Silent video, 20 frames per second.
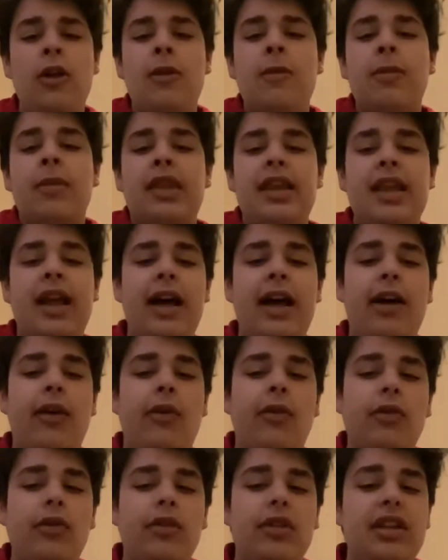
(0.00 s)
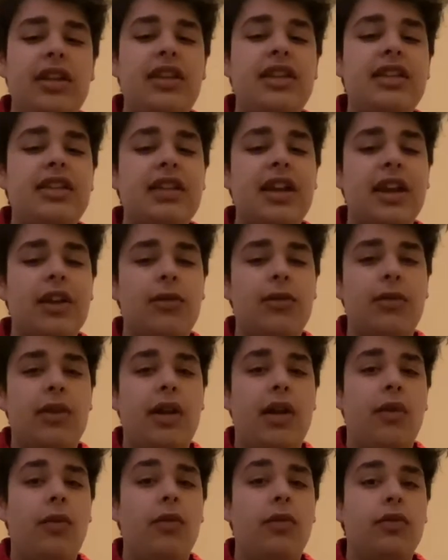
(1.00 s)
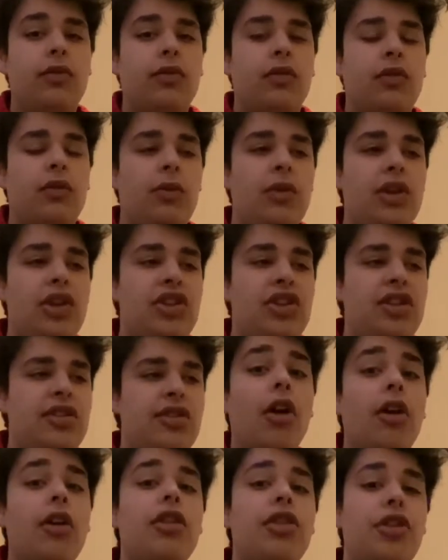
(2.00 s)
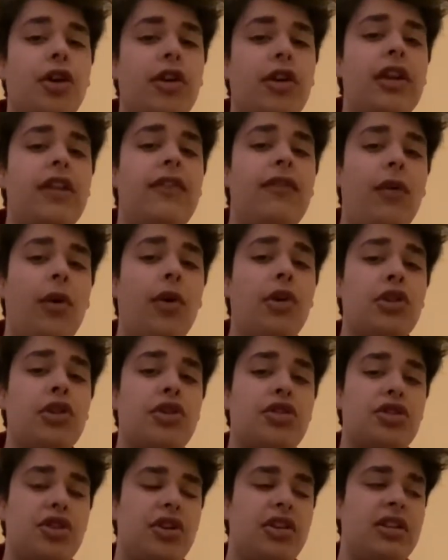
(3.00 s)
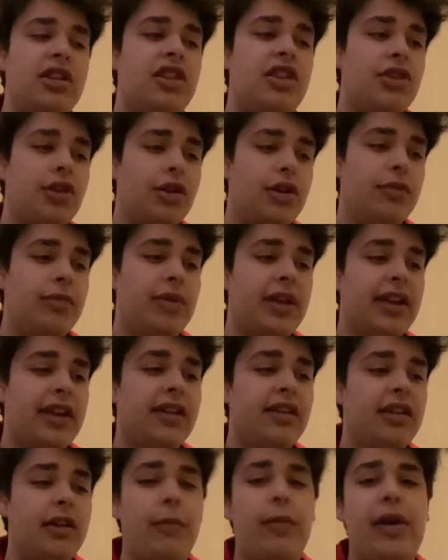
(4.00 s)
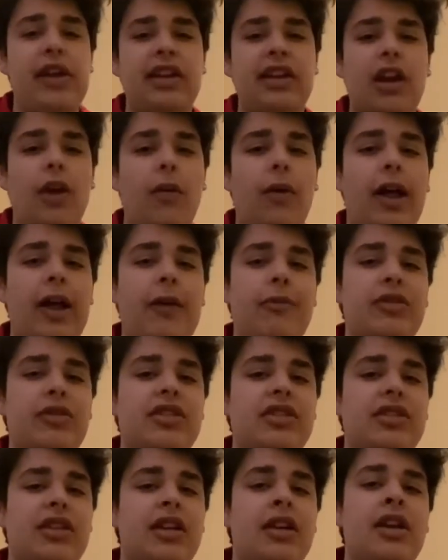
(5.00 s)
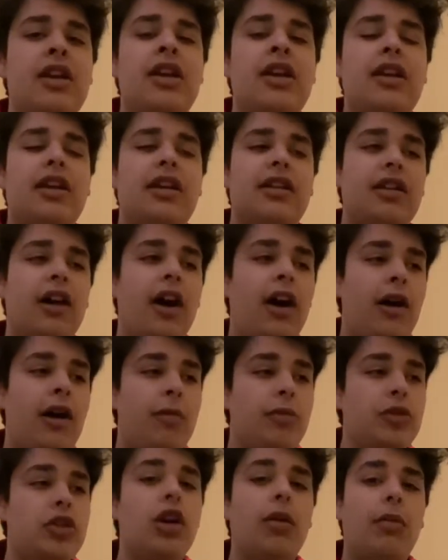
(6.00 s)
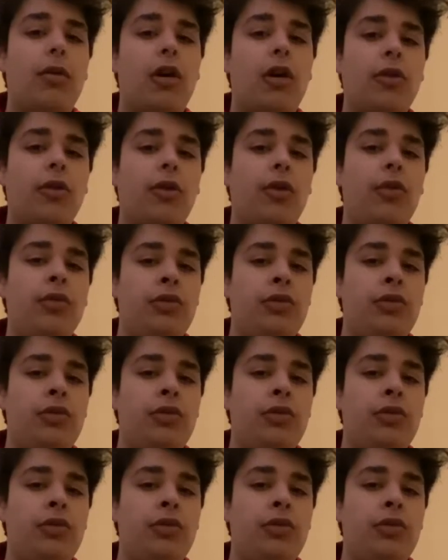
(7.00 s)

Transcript: Now, in the second round, with either 34th or 33rd pick, depending on what happens um, tomorrow.